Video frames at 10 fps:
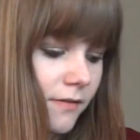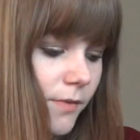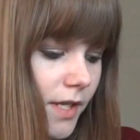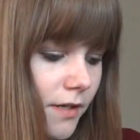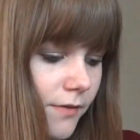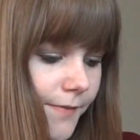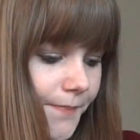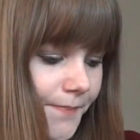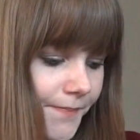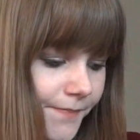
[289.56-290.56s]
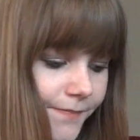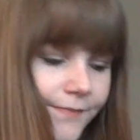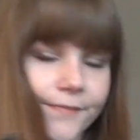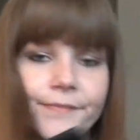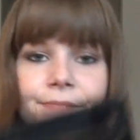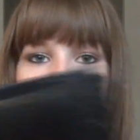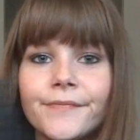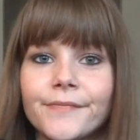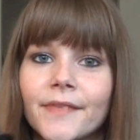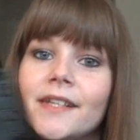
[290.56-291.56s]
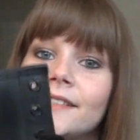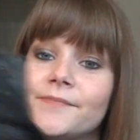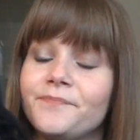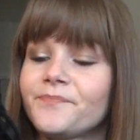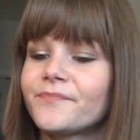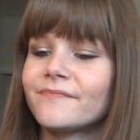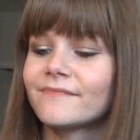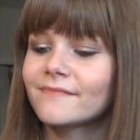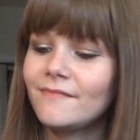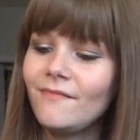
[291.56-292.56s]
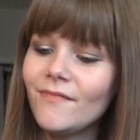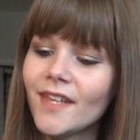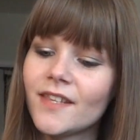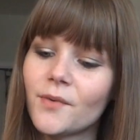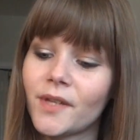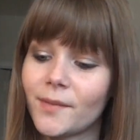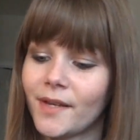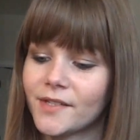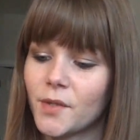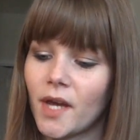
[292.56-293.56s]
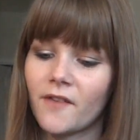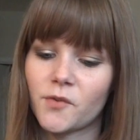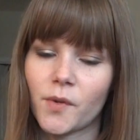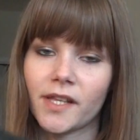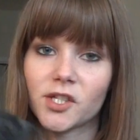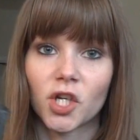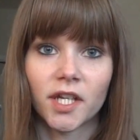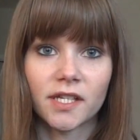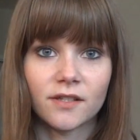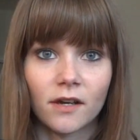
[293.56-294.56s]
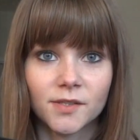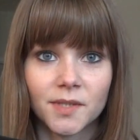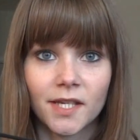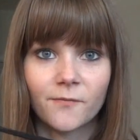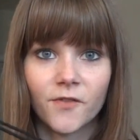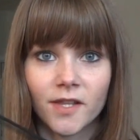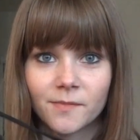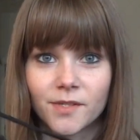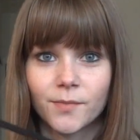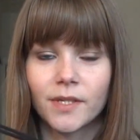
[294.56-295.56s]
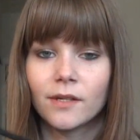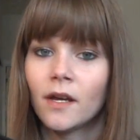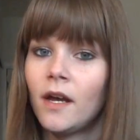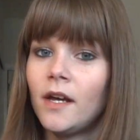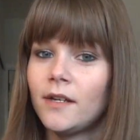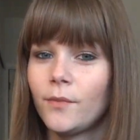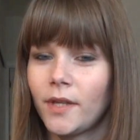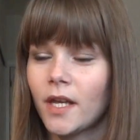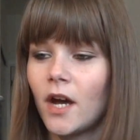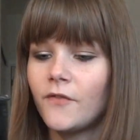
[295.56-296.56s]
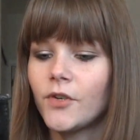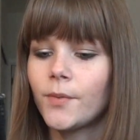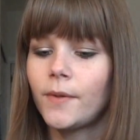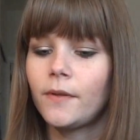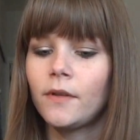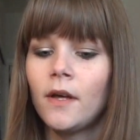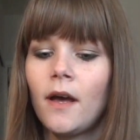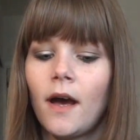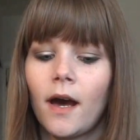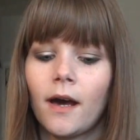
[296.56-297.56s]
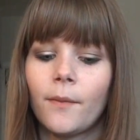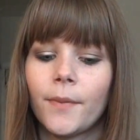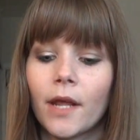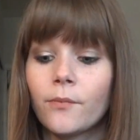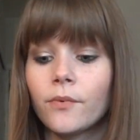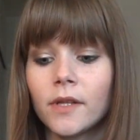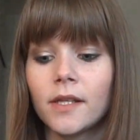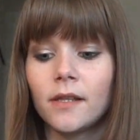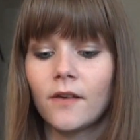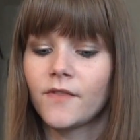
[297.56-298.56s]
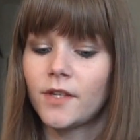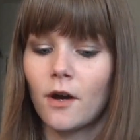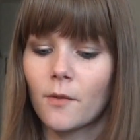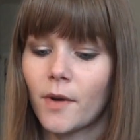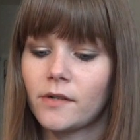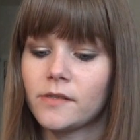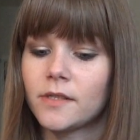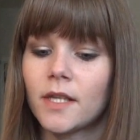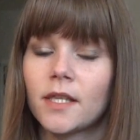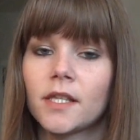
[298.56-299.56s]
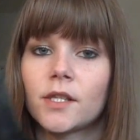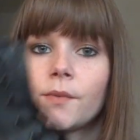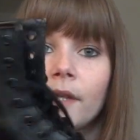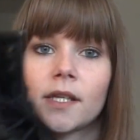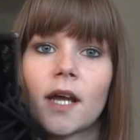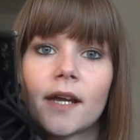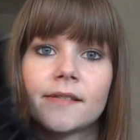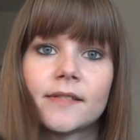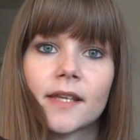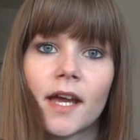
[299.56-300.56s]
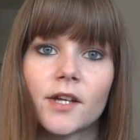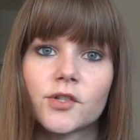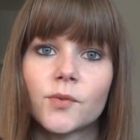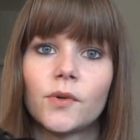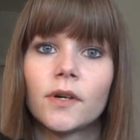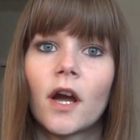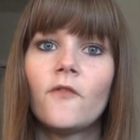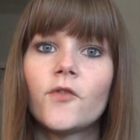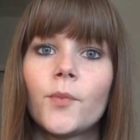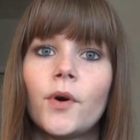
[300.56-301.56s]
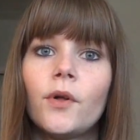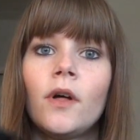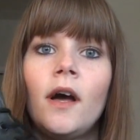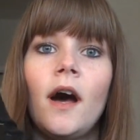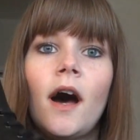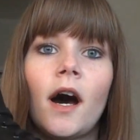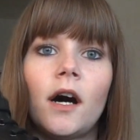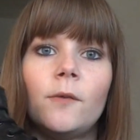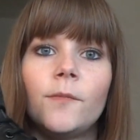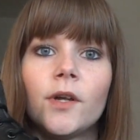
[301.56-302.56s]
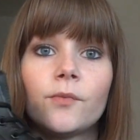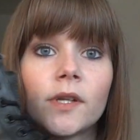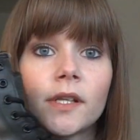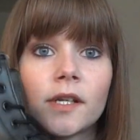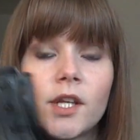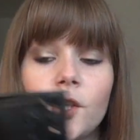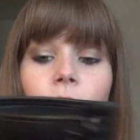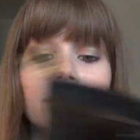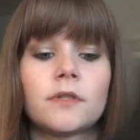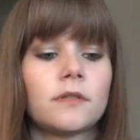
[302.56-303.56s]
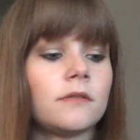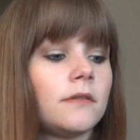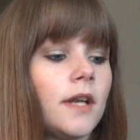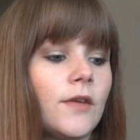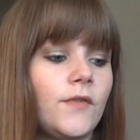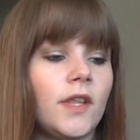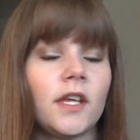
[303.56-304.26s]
What are you doing? I don't know. They're really big, so I have to wear like chunky socks with them for them to be really comfortable. But I really love the Doc Martens. I think they're really nice and casual and comfortable, and really cute. And I feel